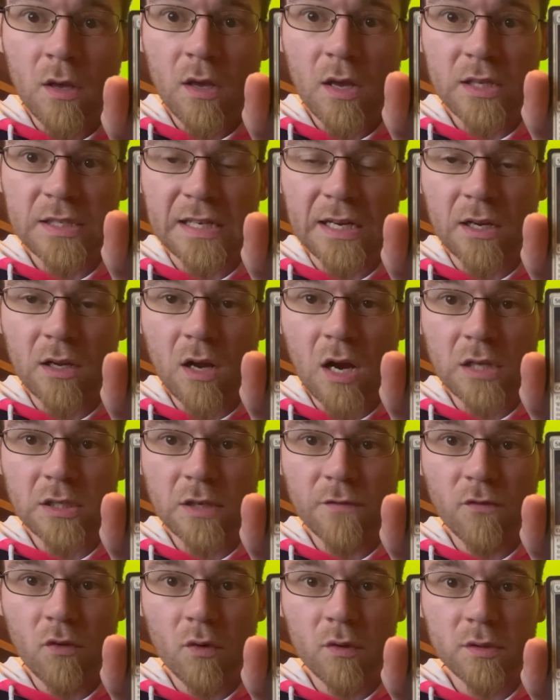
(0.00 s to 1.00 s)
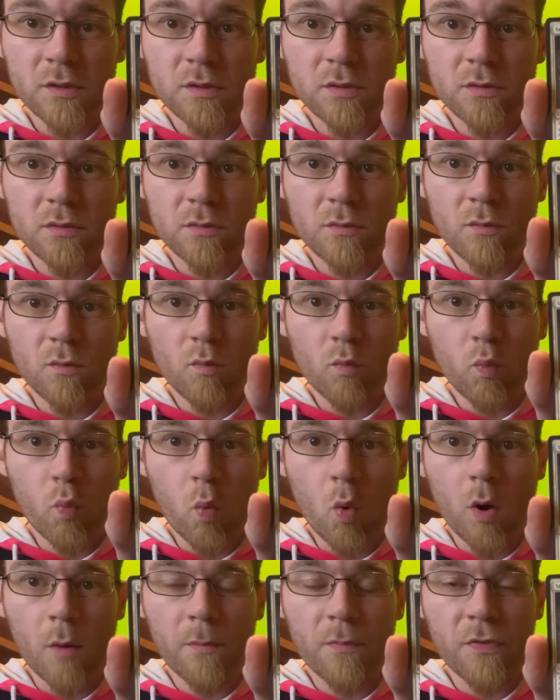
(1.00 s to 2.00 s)
is I could cost it for its
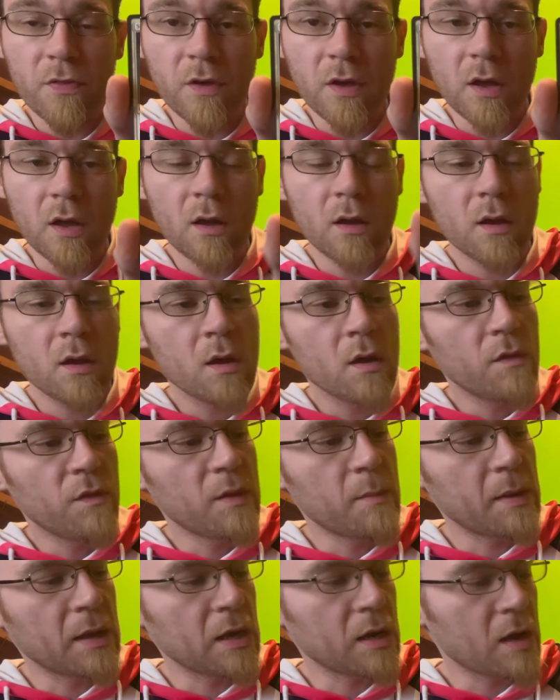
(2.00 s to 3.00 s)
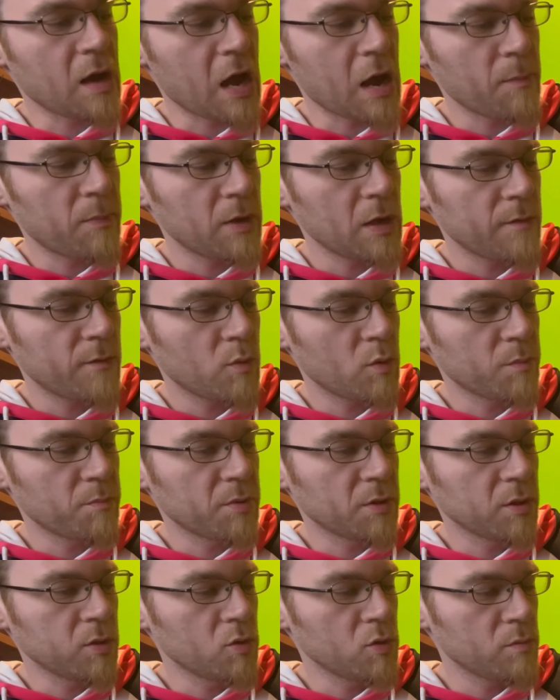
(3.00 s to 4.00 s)
warp thing, then make a copy of it with
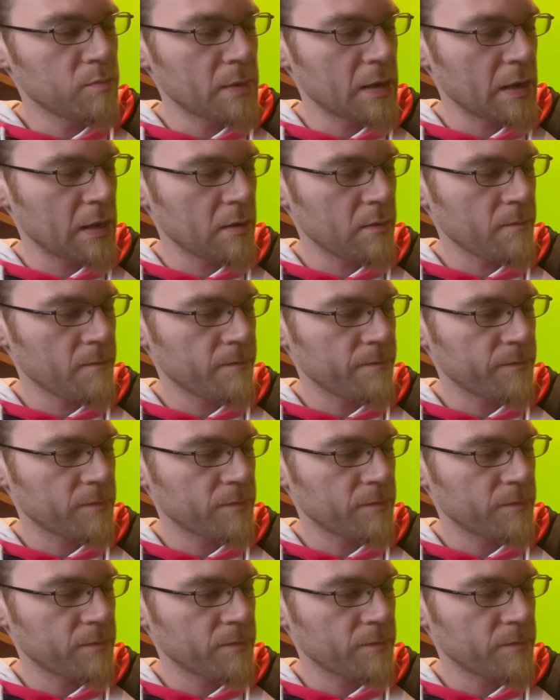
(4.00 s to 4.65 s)
Balloon Man,